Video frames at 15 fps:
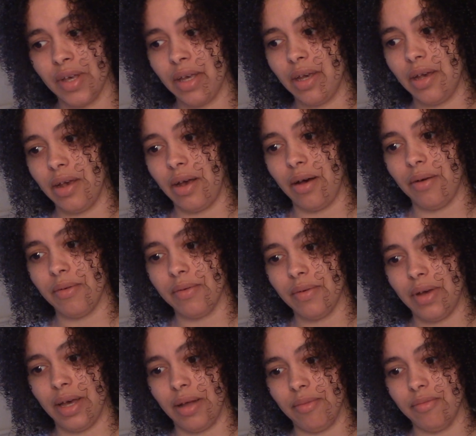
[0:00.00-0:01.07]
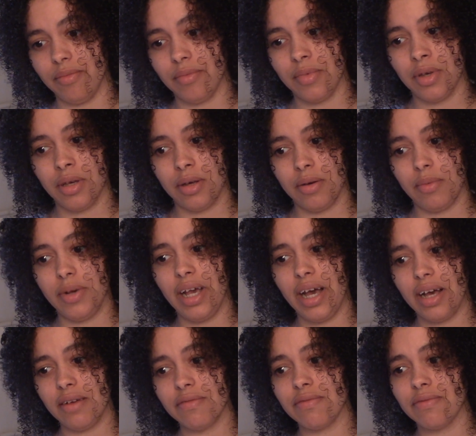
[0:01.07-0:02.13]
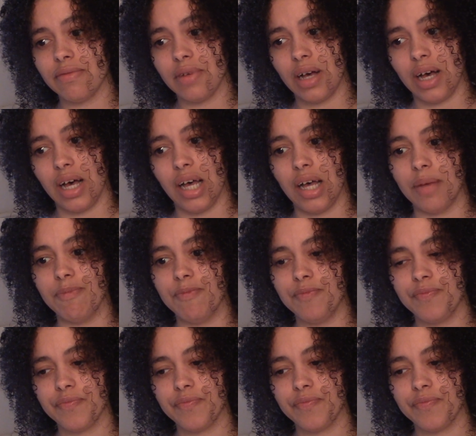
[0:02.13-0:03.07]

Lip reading: and we have a